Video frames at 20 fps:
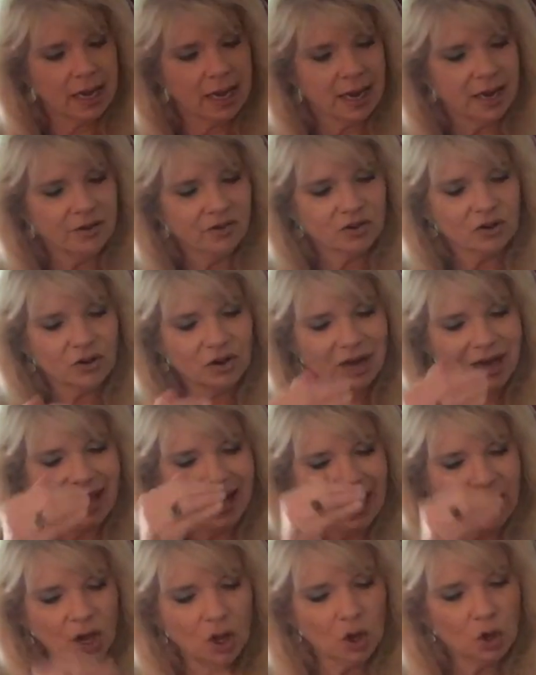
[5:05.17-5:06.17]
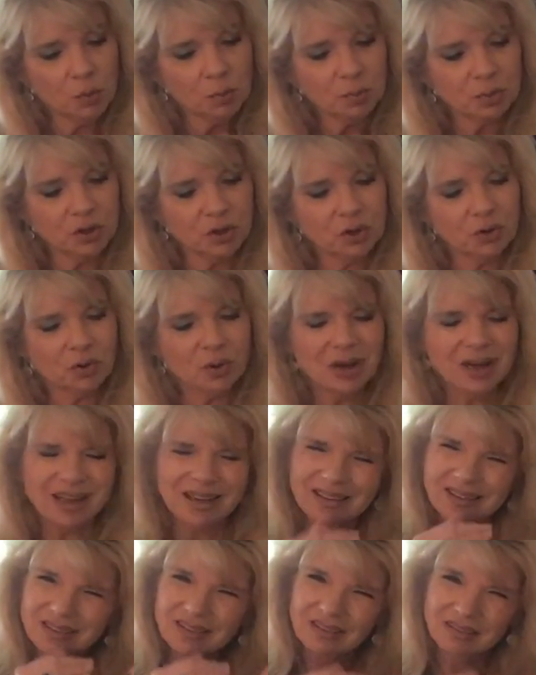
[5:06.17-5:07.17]
It's going to help you
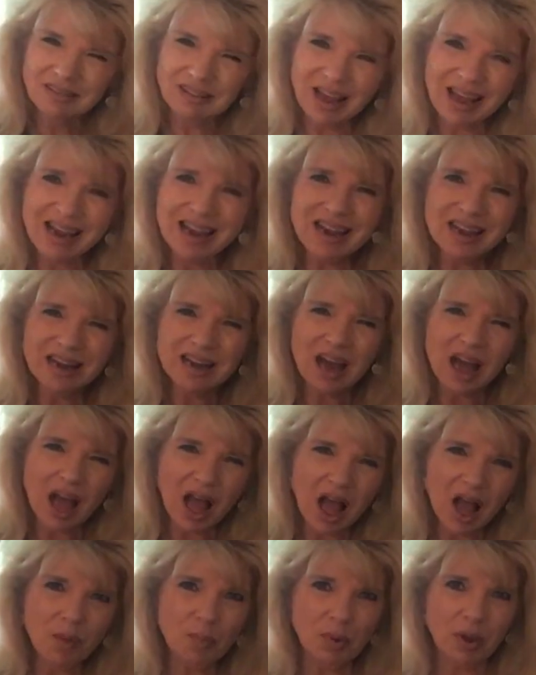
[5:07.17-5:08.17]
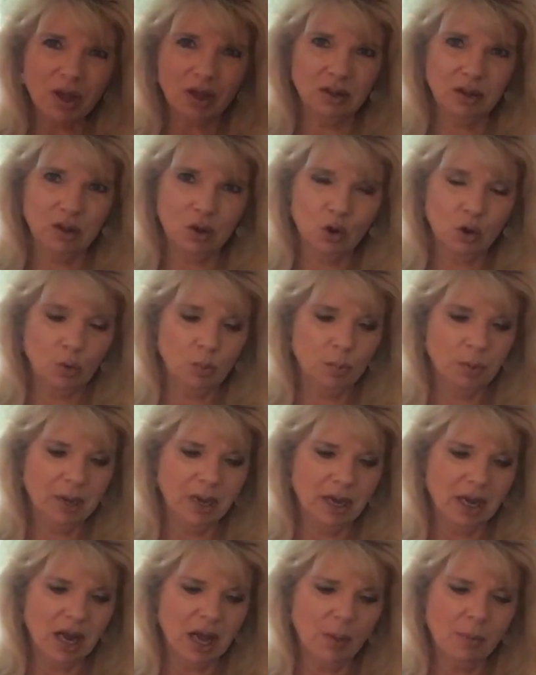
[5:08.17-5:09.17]
lighten up a little
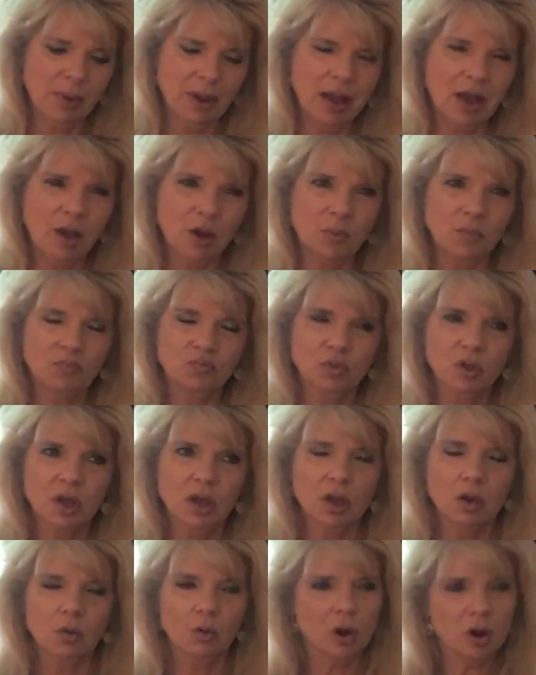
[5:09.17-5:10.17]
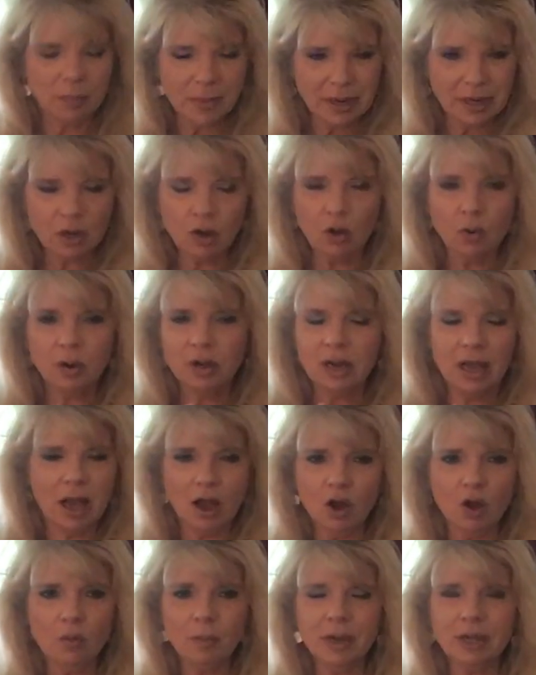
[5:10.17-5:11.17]
bit about where am I going?
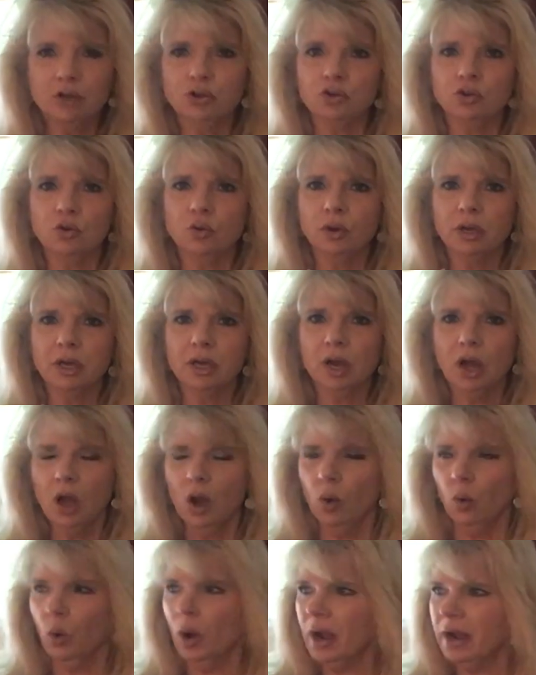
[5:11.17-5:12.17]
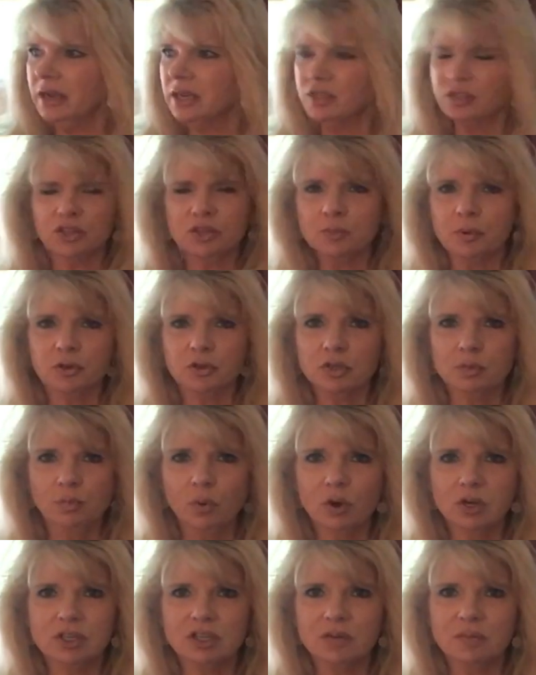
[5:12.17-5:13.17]
How am I doing? Why is this person
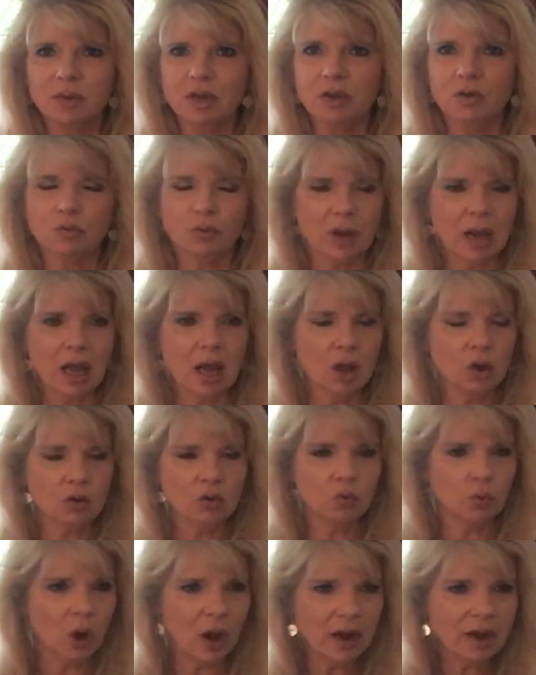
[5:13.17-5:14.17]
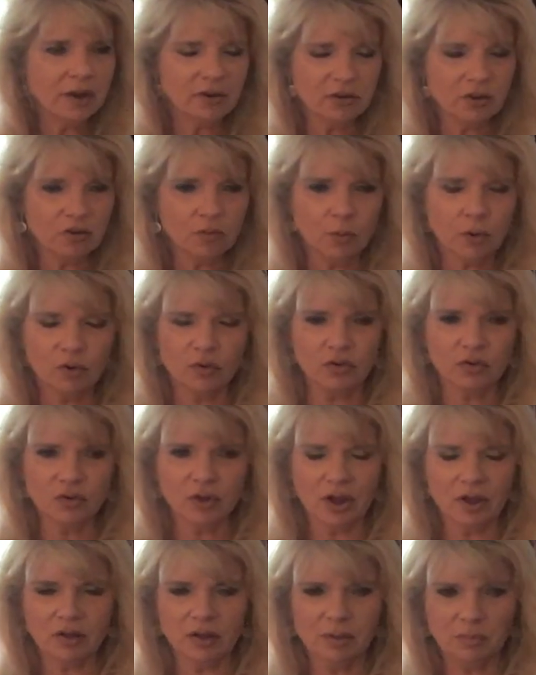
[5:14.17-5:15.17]
bossing me around? Why is this person
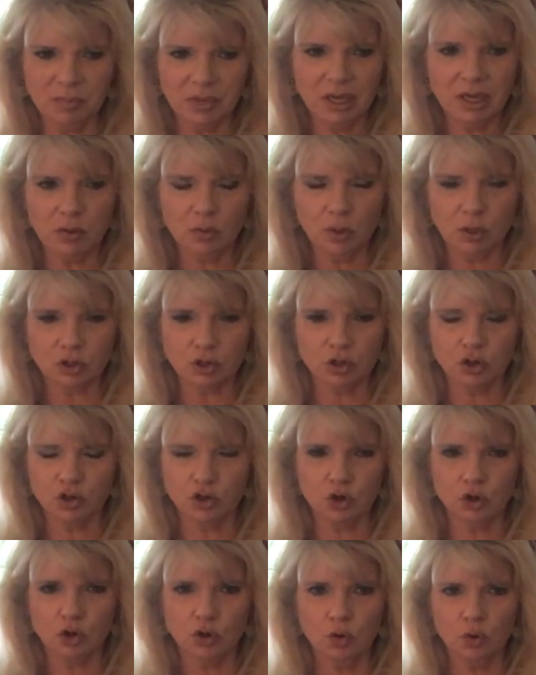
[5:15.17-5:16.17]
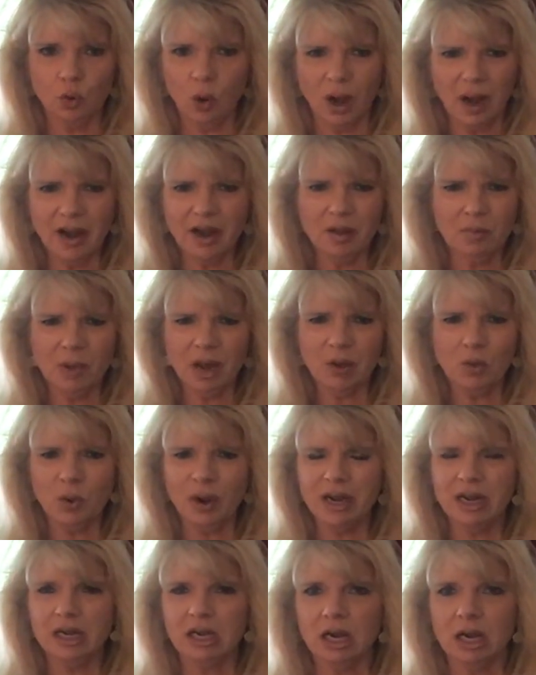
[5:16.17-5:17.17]
telling me what to do? Why am I
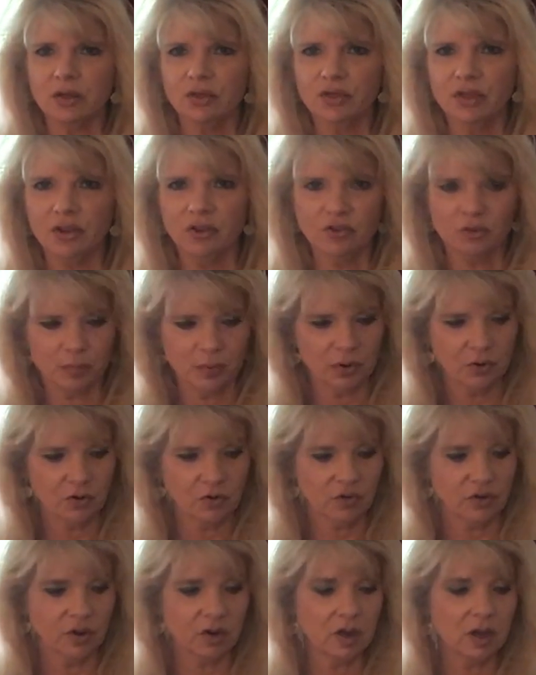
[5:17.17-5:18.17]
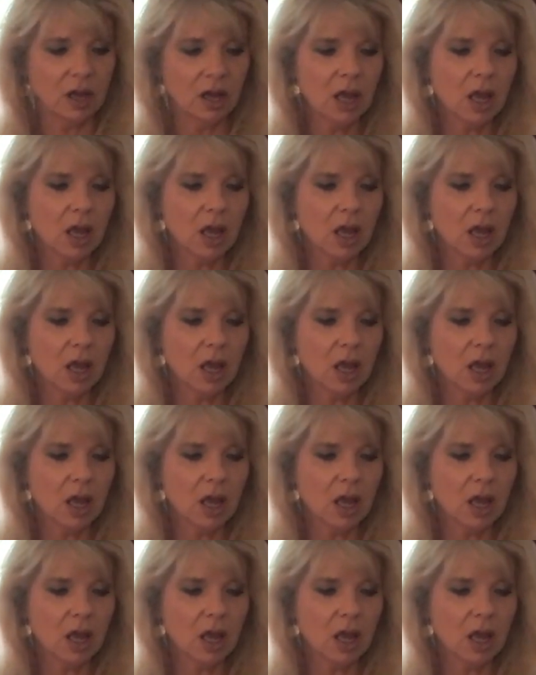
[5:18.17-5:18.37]
waiting on this person?